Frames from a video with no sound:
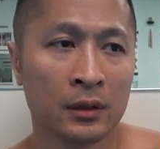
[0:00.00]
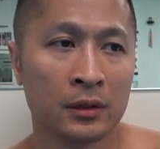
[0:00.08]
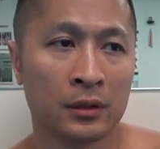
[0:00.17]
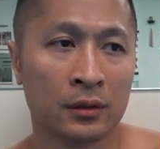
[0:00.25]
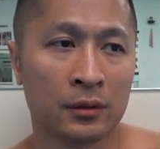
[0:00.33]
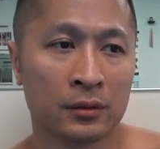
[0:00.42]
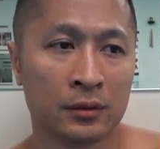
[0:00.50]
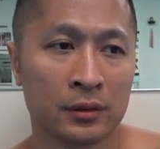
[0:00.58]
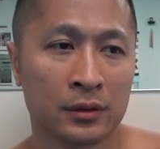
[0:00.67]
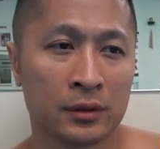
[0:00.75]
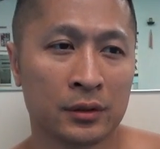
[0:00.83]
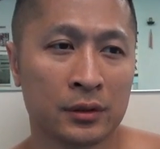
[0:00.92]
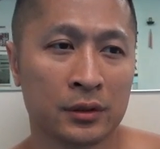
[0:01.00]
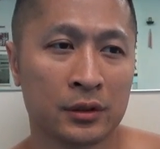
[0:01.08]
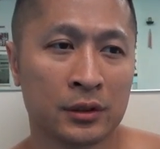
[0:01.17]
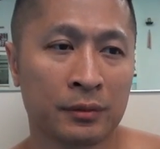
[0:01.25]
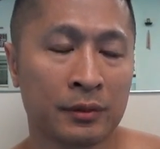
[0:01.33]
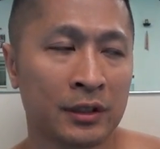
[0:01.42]
you know
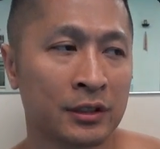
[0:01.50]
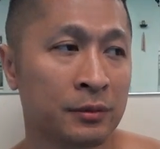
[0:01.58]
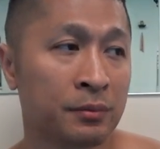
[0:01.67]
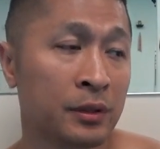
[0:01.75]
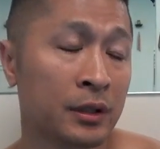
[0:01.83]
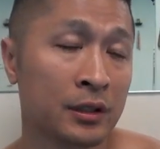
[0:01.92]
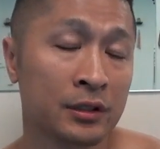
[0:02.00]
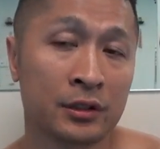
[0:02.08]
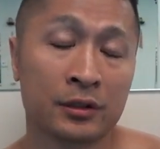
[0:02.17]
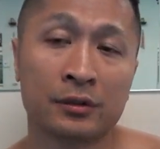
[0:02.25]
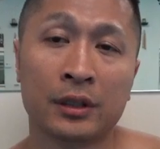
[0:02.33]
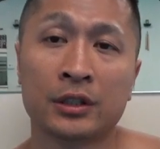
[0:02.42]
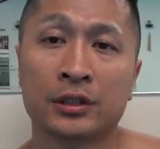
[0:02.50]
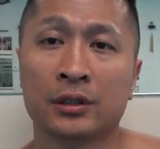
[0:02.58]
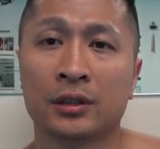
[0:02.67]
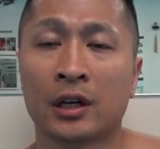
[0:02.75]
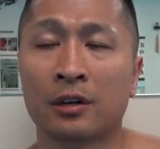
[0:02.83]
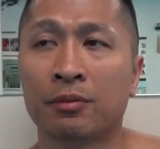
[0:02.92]
some things to put in consideration
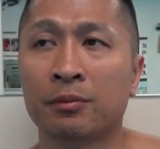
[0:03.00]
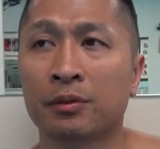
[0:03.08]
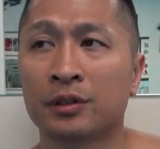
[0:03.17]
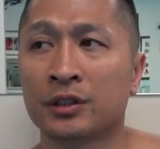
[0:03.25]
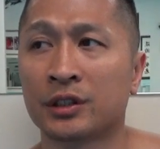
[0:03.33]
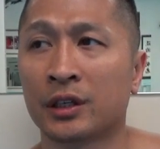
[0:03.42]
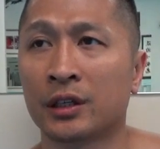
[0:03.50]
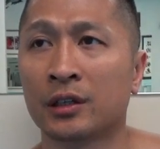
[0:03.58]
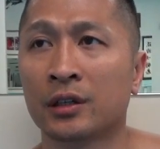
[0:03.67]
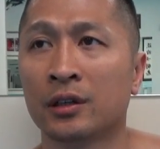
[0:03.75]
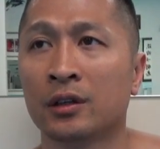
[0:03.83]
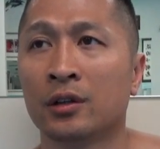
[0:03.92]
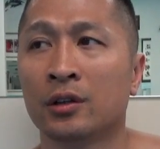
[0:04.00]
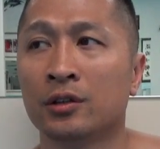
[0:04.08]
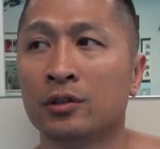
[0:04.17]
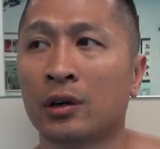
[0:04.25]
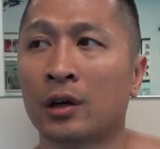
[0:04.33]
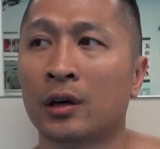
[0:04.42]
a lot of people are saying
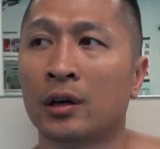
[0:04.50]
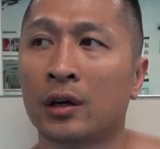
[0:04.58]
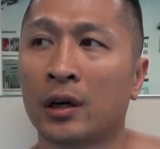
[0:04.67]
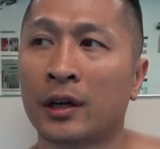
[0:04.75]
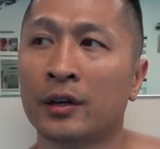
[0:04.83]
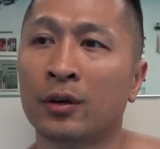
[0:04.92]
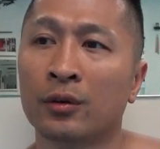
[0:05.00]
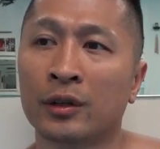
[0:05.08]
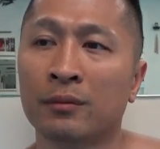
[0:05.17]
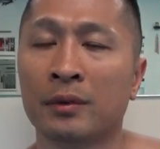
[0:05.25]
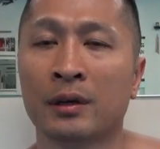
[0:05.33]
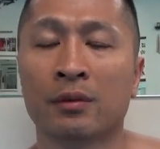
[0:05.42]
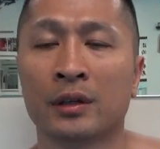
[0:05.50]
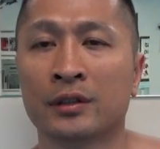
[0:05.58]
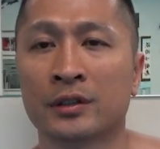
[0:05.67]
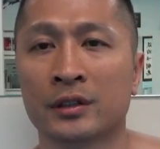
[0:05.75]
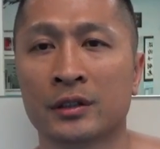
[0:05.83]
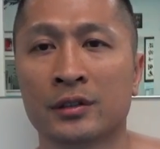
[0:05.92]
you know I, I know that Mayweather
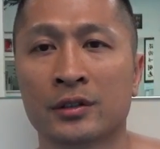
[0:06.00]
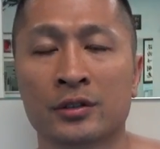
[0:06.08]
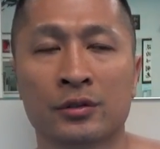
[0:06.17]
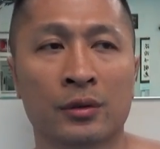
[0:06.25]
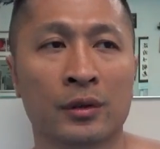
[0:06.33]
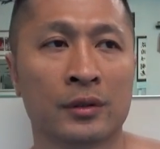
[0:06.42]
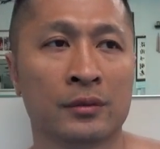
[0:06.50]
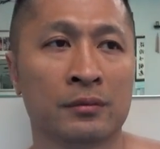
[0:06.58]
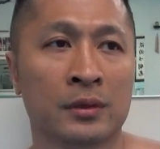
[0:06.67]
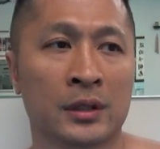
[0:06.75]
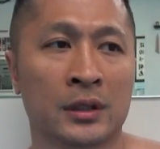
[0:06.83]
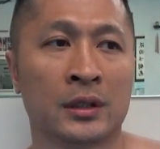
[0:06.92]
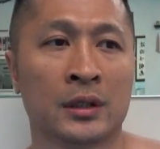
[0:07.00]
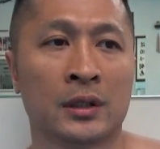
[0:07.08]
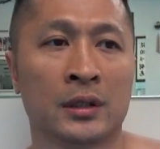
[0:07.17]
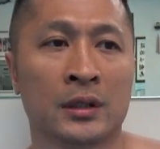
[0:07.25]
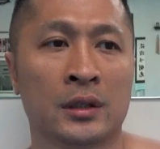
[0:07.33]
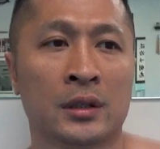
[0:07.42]
is gonna destroy him but
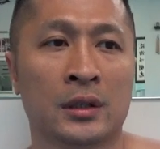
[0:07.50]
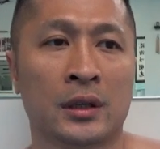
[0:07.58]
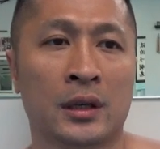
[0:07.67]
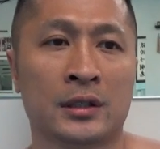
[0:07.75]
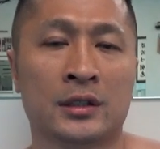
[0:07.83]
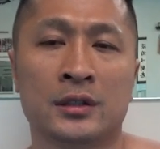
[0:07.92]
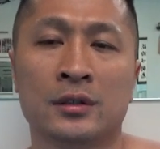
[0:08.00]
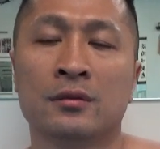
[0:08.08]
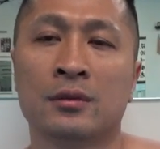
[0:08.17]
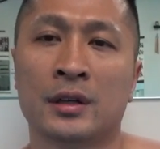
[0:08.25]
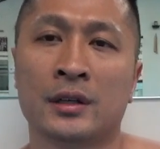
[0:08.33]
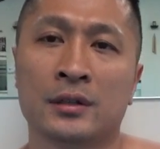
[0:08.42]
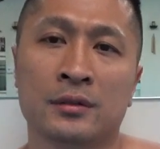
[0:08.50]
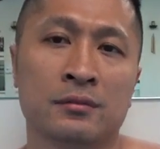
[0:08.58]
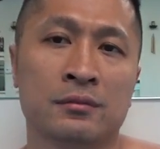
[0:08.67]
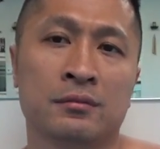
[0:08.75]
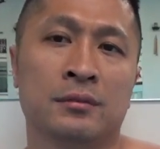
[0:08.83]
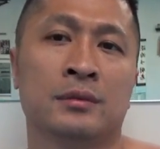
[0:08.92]
I still want
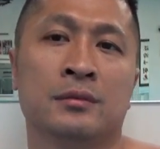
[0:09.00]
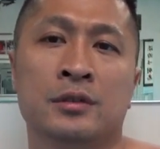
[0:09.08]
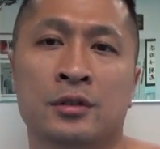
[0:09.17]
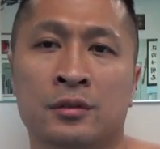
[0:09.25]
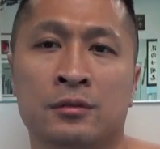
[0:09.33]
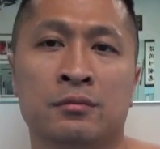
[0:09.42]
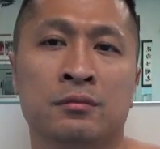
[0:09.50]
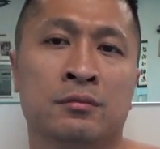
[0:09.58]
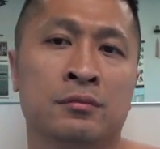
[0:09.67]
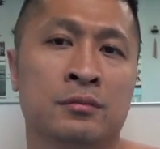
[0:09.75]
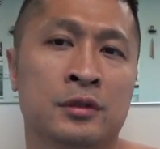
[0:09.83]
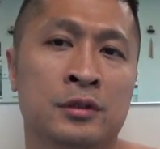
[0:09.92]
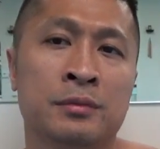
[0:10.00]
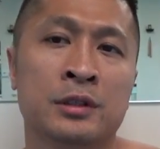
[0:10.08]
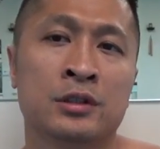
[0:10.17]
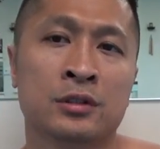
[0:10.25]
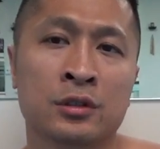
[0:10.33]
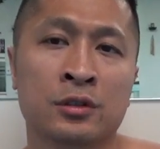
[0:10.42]
you know it'd be
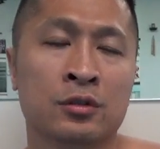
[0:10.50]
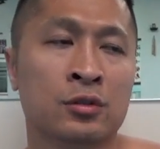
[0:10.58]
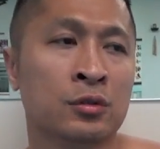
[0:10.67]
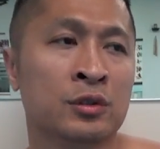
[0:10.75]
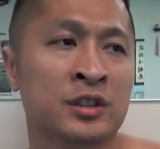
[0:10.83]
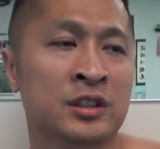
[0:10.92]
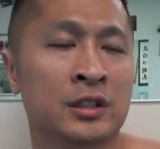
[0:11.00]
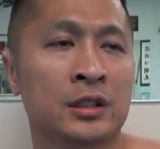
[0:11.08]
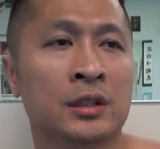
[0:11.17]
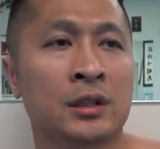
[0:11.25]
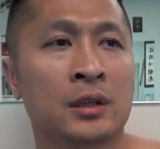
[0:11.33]
still cool to see